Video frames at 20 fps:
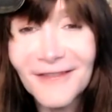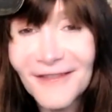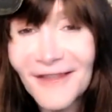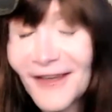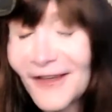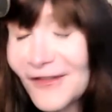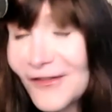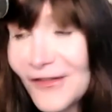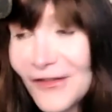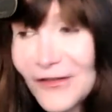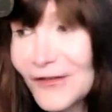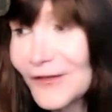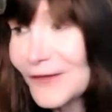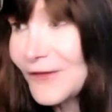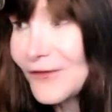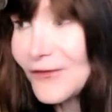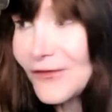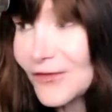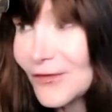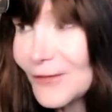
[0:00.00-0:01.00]
It just
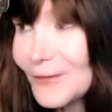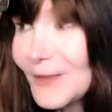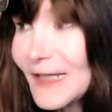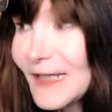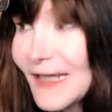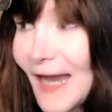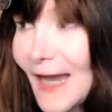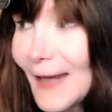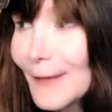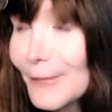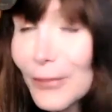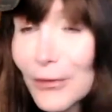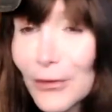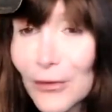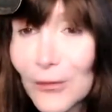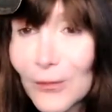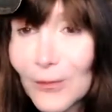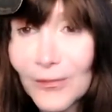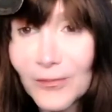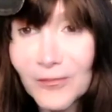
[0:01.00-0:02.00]
should be cat
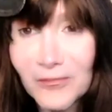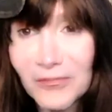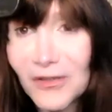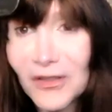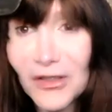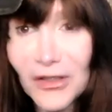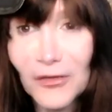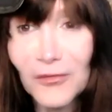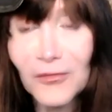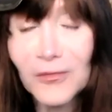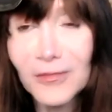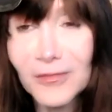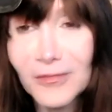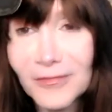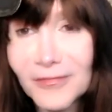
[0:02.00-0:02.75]
poop, you know?